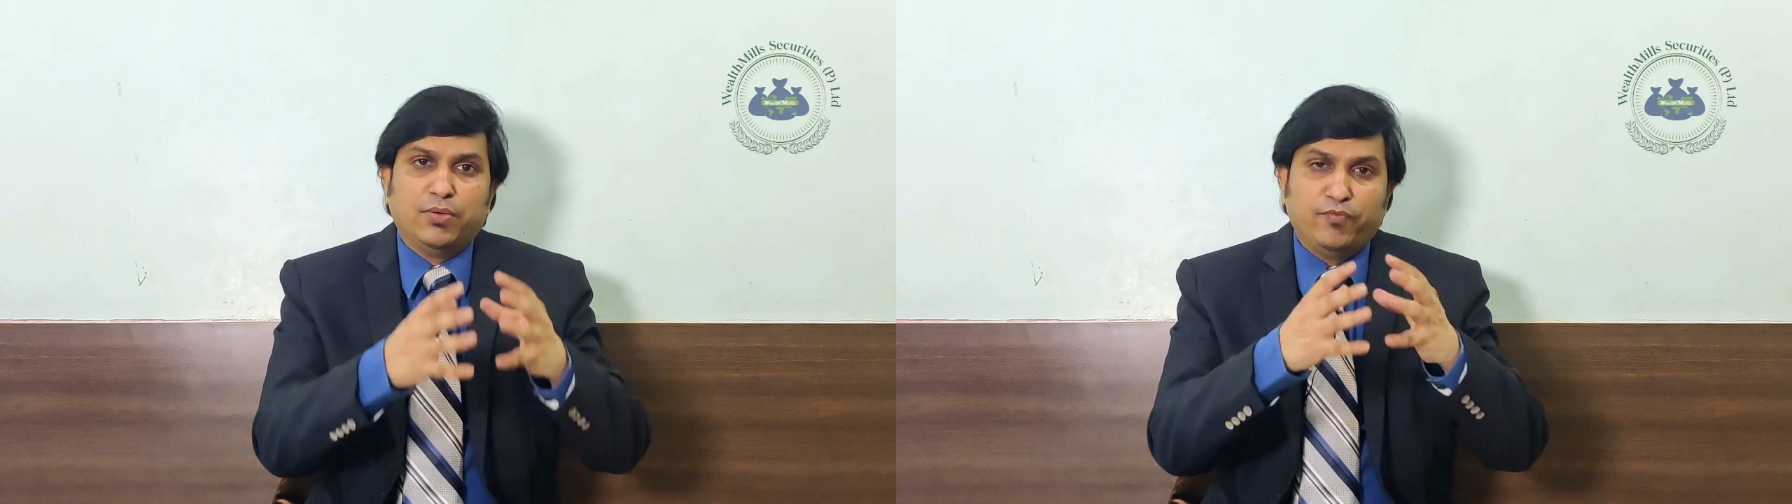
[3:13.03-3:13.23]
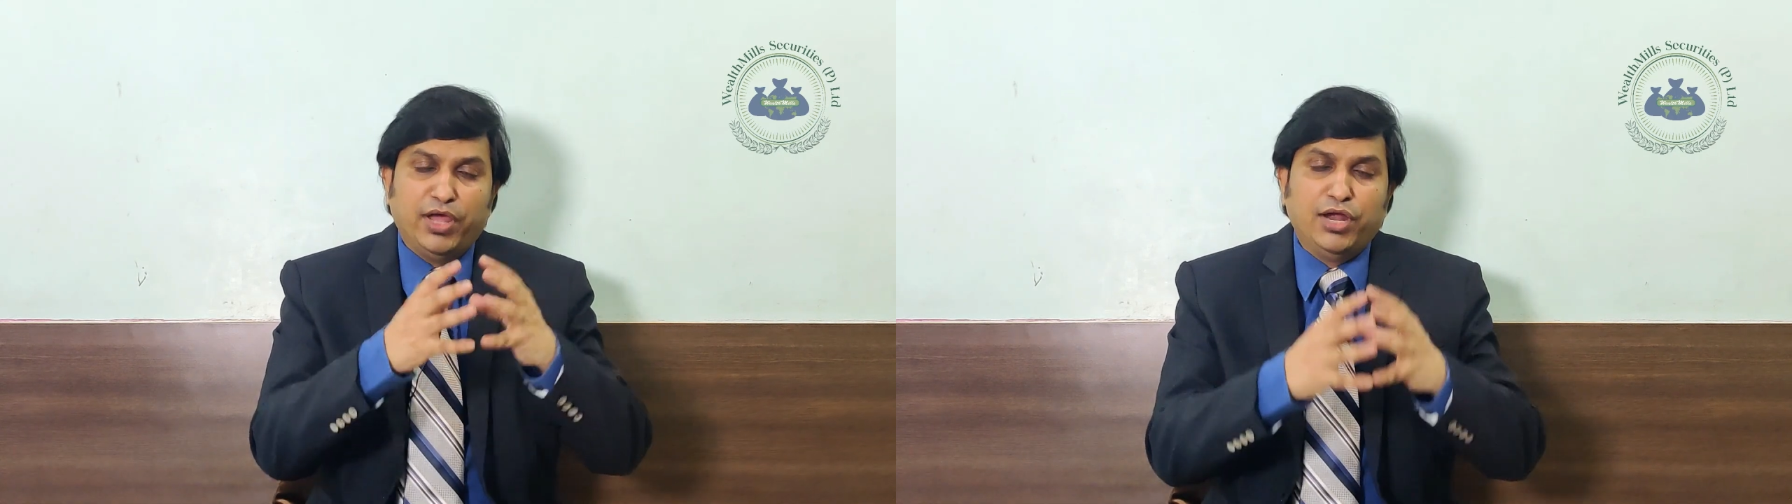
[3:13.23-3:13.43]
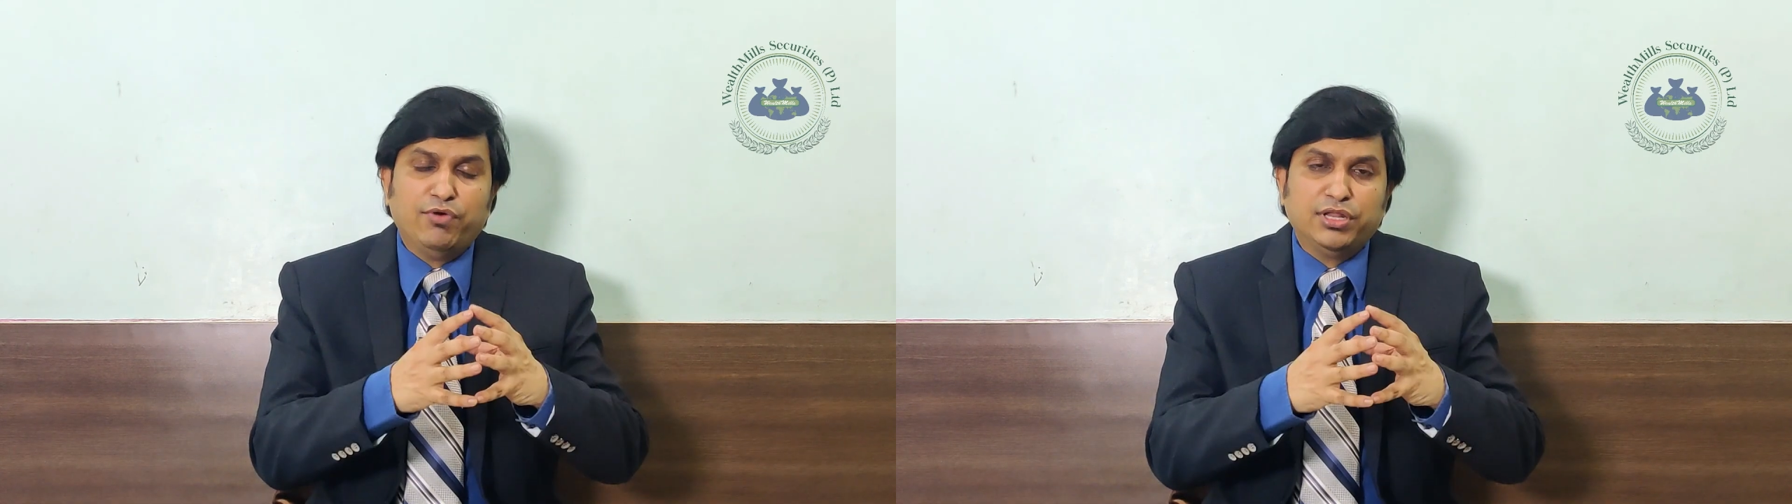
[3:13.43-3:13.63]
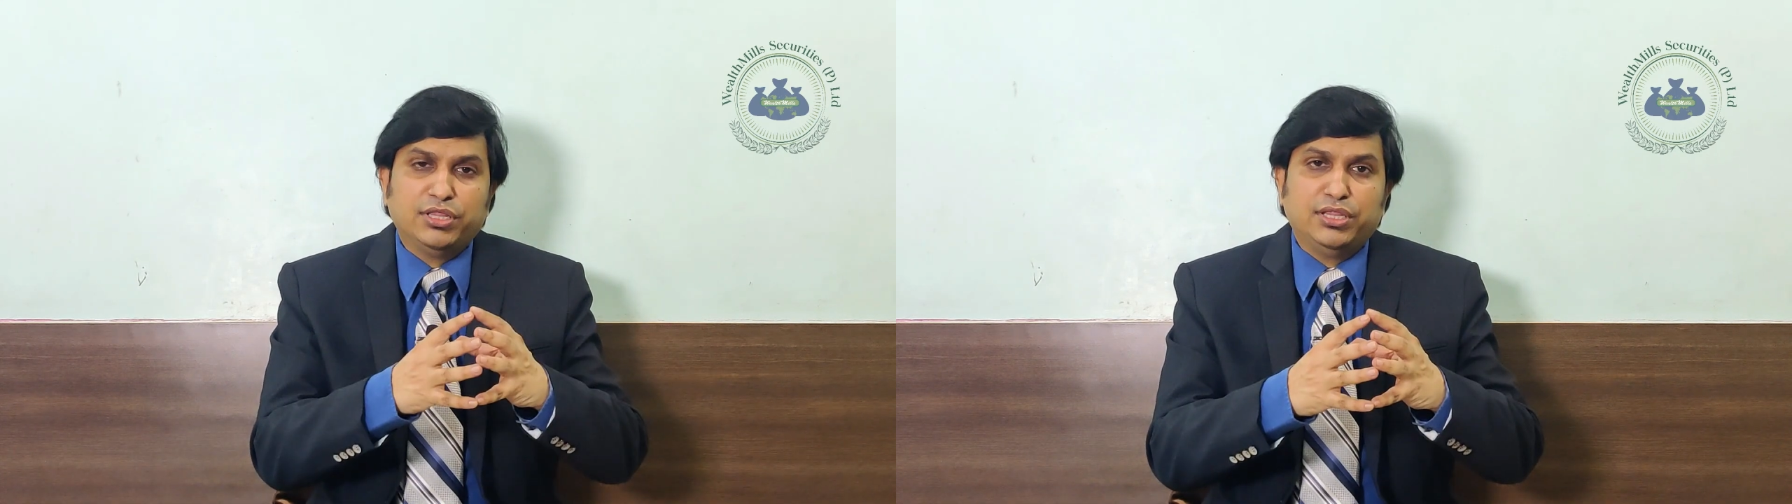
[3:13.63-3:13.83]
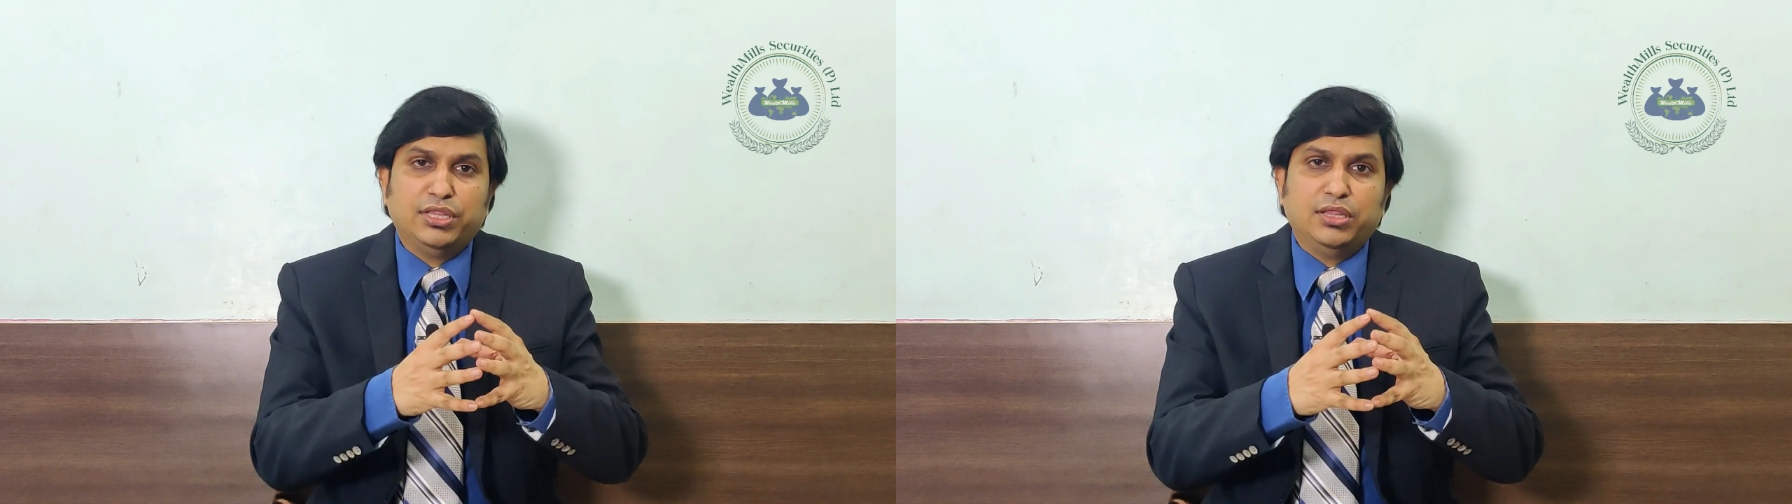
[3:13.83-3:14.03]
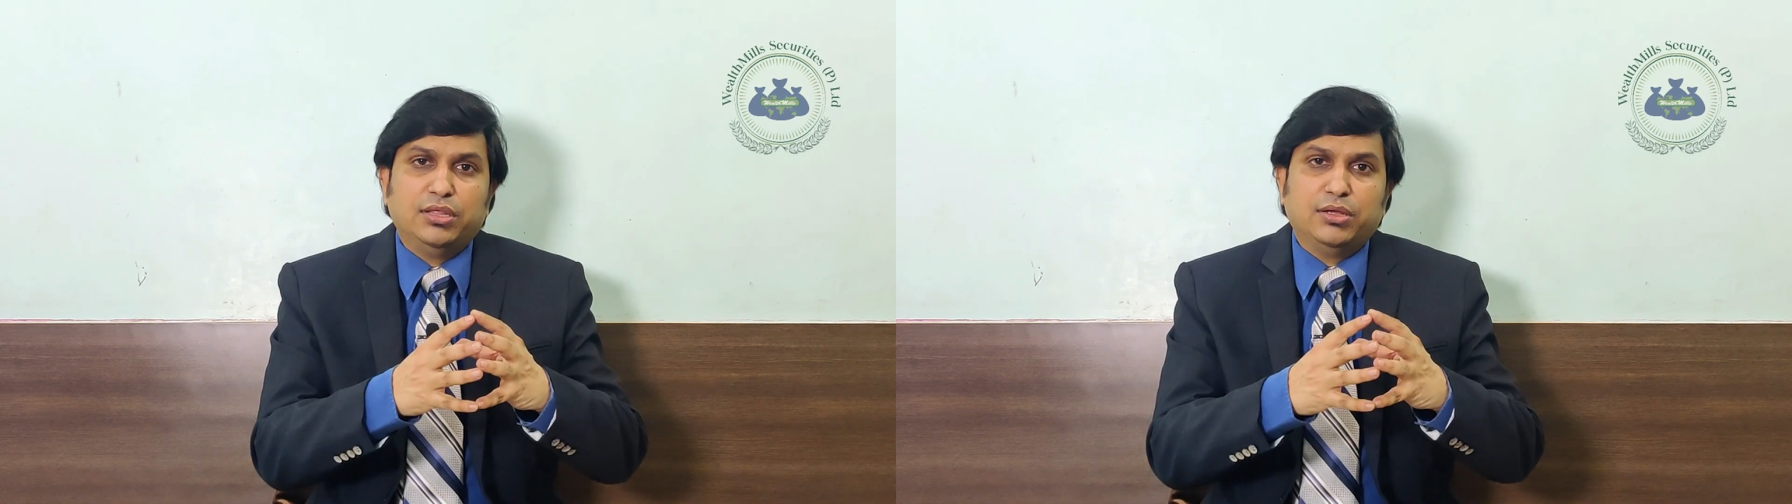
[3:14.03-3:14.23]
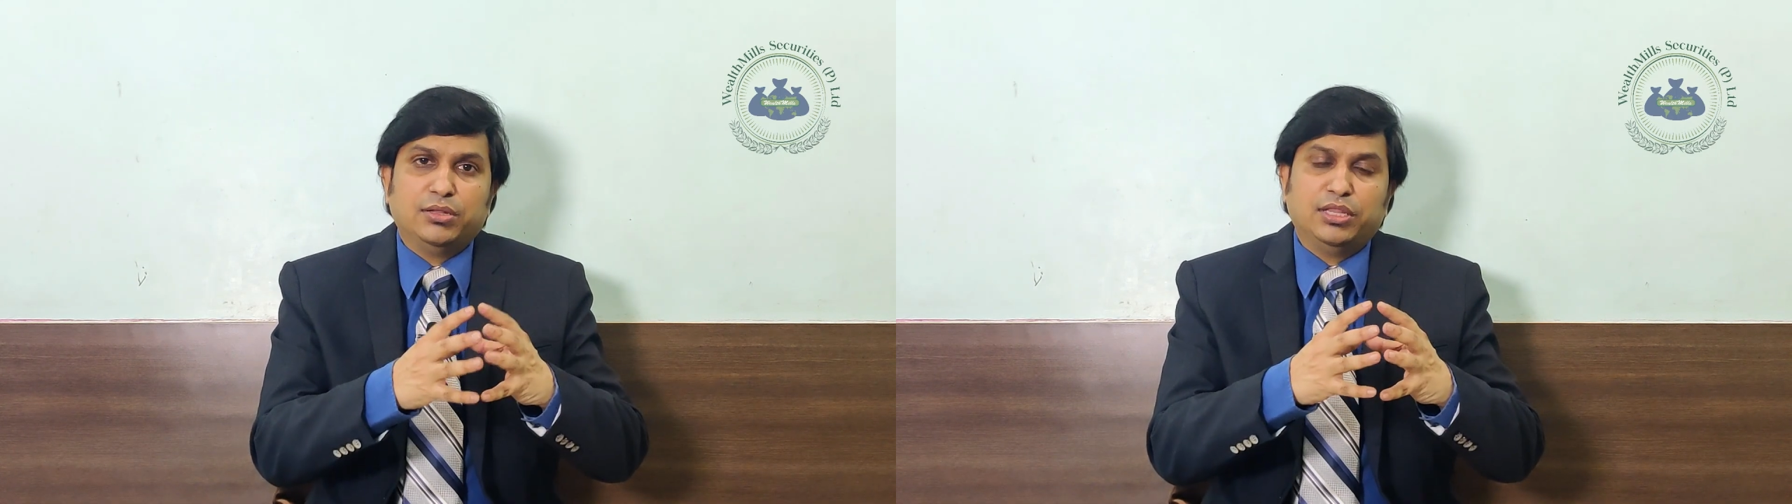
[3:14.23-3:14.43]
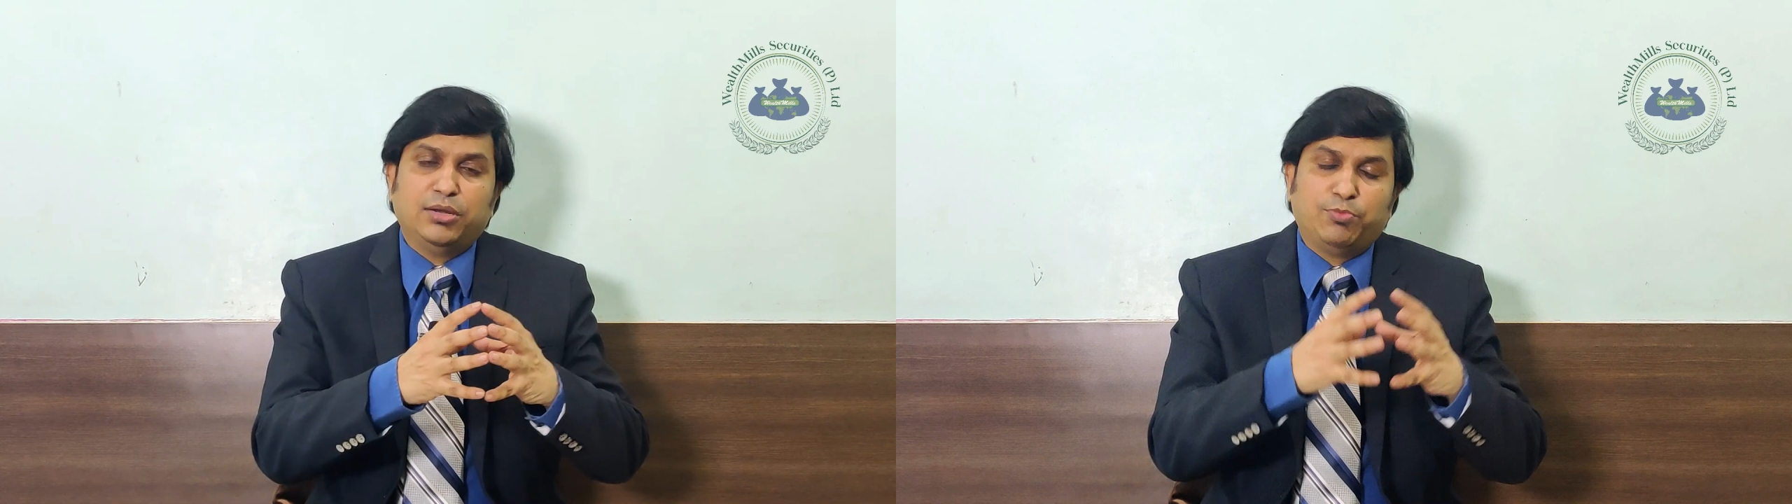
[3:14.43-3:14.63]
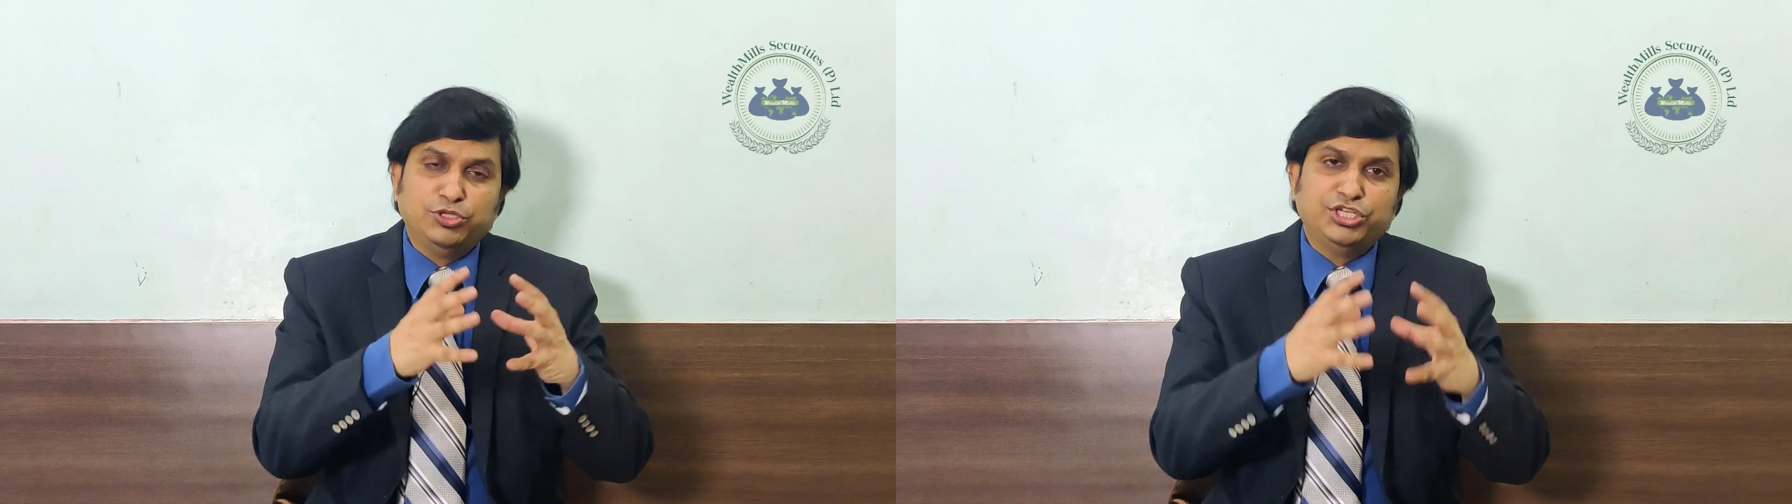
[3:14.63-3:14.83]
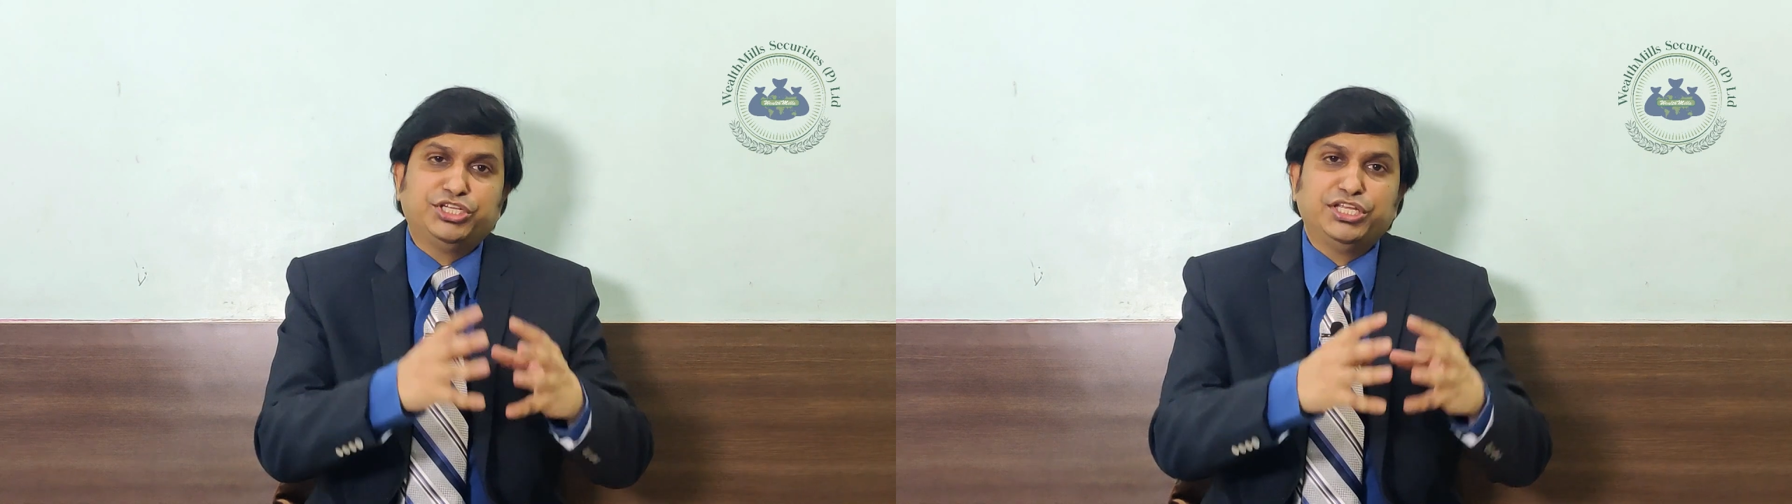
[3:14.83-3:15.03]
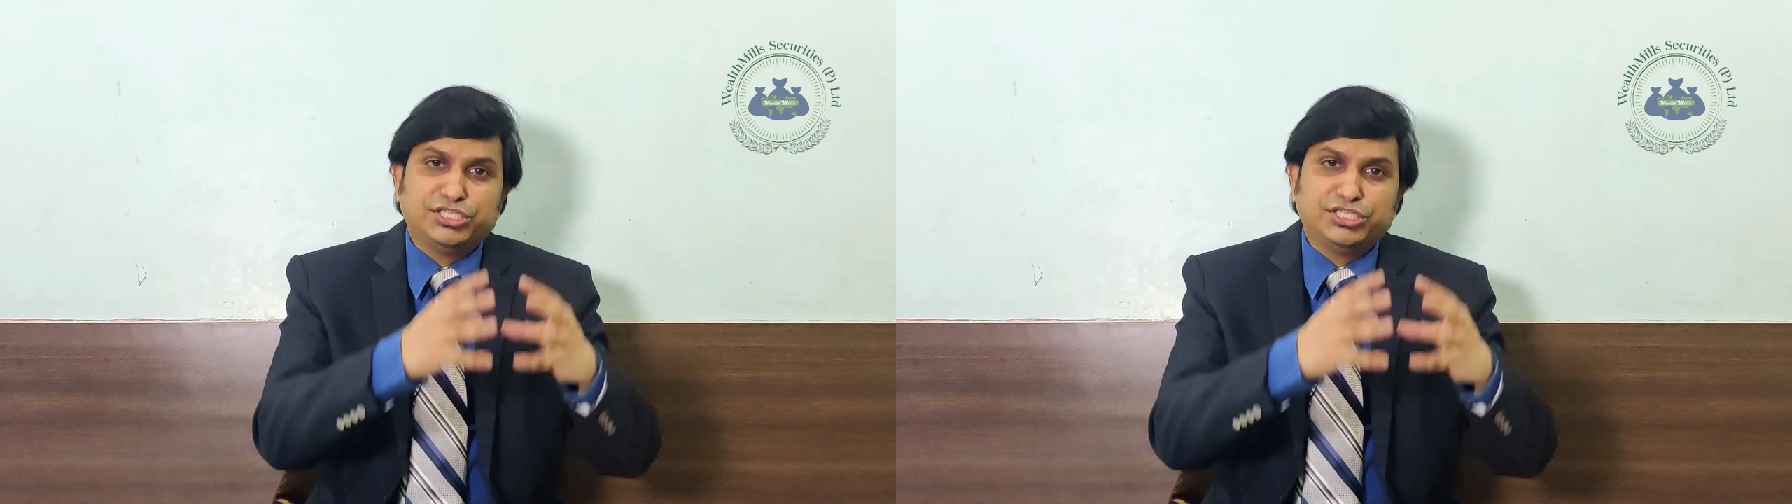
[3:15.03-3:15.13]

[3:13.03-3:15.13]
whenever their position